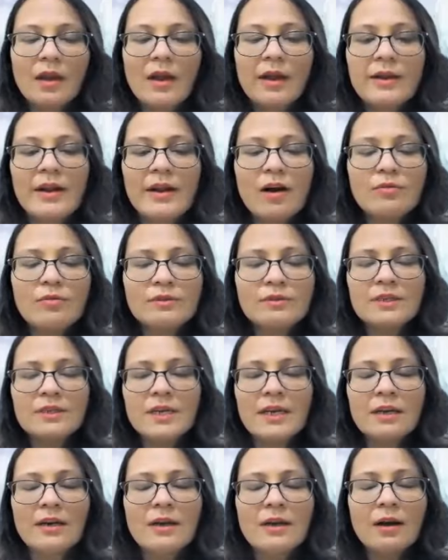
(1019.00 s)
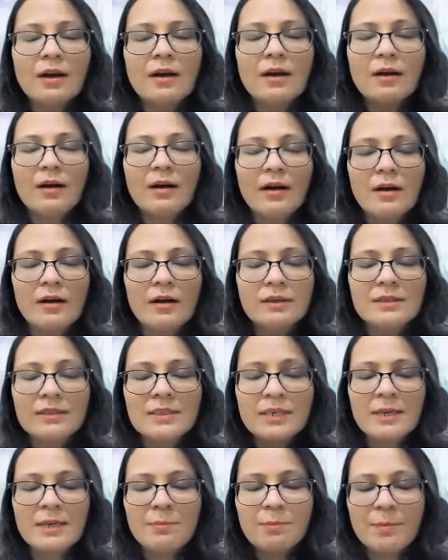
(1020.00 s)
And now take a
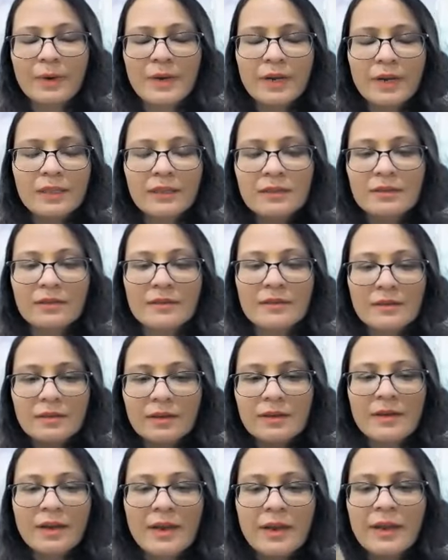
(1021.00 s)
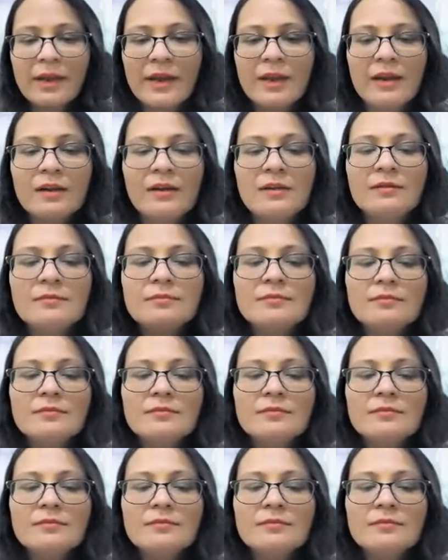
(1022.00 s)
deep breath, inhale,